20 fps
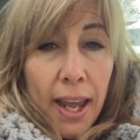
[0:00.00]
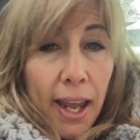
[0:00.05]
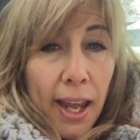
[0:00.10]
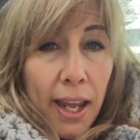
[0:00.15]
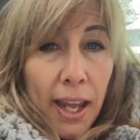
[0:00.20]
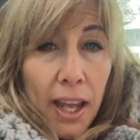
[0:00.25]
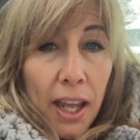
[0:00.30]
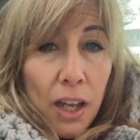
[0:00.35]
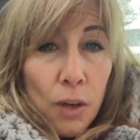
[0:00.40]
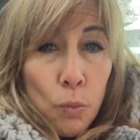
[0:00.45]

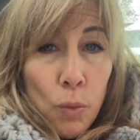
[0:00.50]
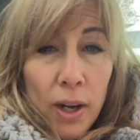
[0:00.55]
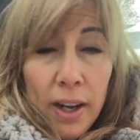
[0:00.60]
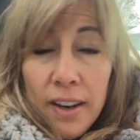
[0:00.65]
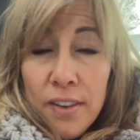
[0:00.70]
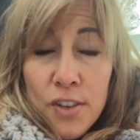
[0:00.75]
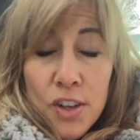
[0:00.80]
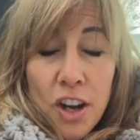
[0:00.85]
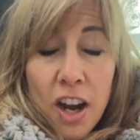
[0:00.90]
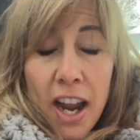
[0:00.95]
And
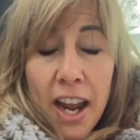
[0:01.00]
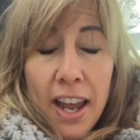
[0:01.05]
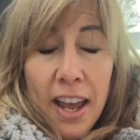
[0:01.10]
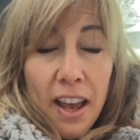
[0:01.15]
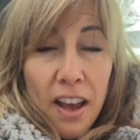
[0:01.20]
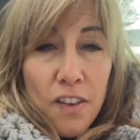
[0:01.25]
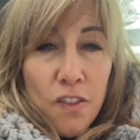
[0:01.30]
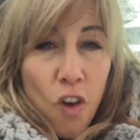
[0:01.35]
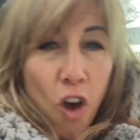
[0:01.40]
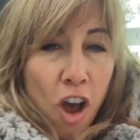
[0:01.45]
whenever I
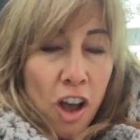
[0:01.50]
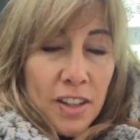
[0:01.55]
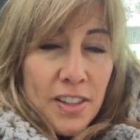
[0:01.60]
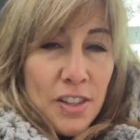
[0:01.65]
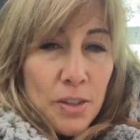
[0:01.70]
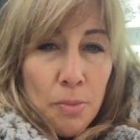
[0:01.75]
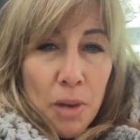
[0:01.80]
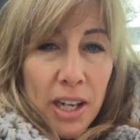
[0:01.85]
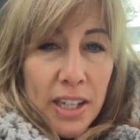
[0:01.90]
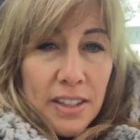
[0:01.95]
have
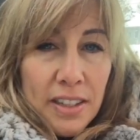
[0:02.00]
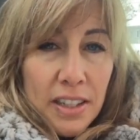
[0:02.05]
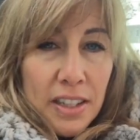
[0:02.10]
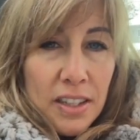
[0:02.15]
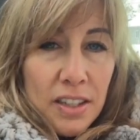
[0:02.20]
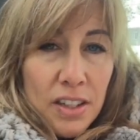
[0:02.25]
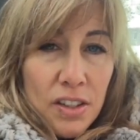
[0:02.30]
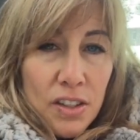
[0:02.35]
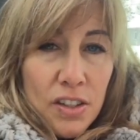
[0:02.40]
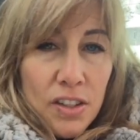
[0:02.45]
awesome
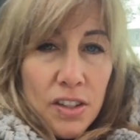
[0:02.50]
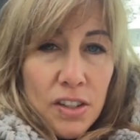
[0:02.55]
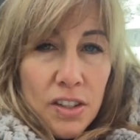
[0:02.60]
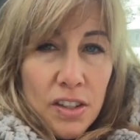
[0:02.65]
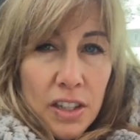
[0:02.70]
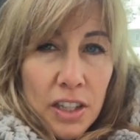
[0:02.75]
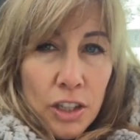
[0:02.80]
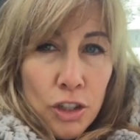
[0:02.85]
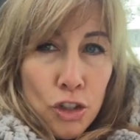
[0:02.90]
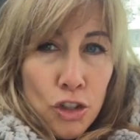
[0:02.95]

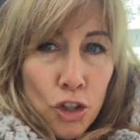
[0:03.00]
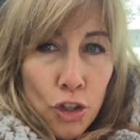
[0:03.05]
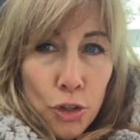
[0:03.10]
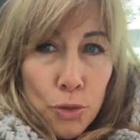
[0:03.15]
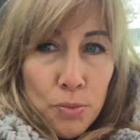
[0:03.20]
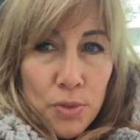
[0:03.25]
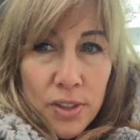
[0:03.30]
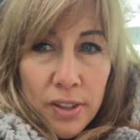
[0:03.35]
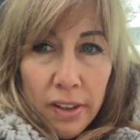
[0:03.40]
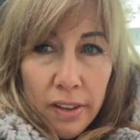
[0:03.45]
ideas in
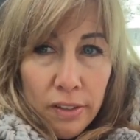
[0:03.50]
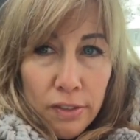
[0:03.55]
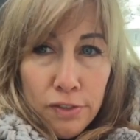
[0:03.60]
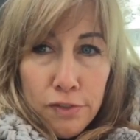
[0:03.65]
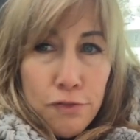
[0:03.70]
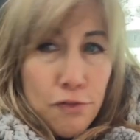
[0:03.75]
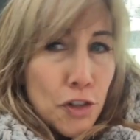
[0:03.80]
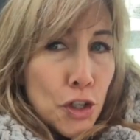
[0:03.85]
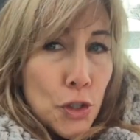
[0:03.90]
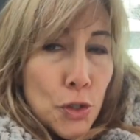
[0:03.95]
terms of
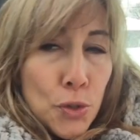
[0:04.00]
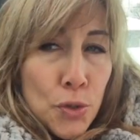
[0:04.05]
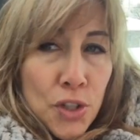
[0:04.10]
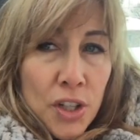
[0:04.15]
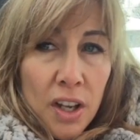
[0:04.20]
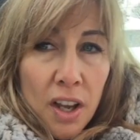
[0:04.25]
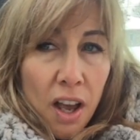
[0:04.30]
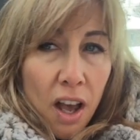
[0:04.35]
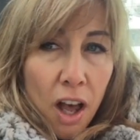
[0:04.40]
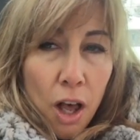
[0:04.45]

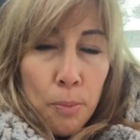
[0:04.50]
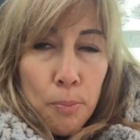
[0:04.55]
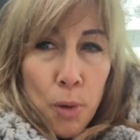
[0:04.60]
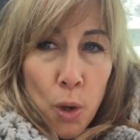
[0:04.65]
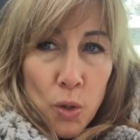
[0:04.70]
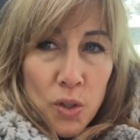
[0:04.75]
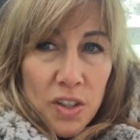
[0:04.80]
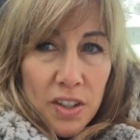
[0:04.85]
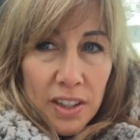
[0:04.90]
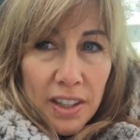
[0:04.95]
food, I'll
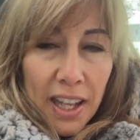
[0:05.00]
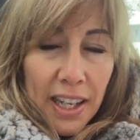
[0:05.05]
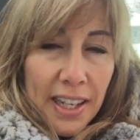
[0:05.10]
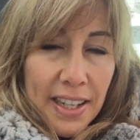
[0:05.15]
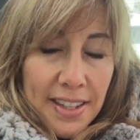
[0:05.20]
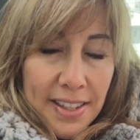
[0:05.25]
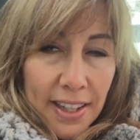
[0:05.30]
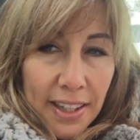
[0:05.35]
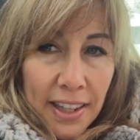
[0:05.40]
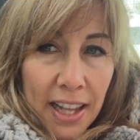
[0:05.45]
post it like I
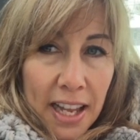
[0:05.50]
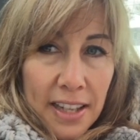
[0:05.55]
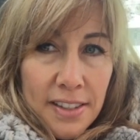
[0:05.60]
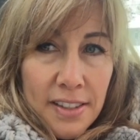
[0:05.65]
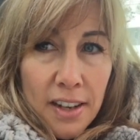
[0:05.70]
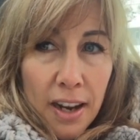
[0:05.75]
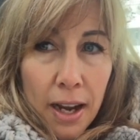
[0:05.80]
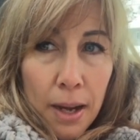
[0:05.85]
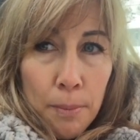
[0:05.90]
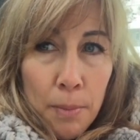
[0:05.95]
said
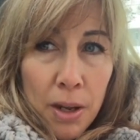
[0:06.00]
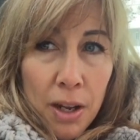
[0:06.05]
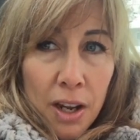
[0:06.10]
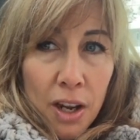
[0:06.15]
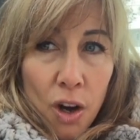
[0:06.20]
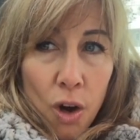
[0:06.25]
last time.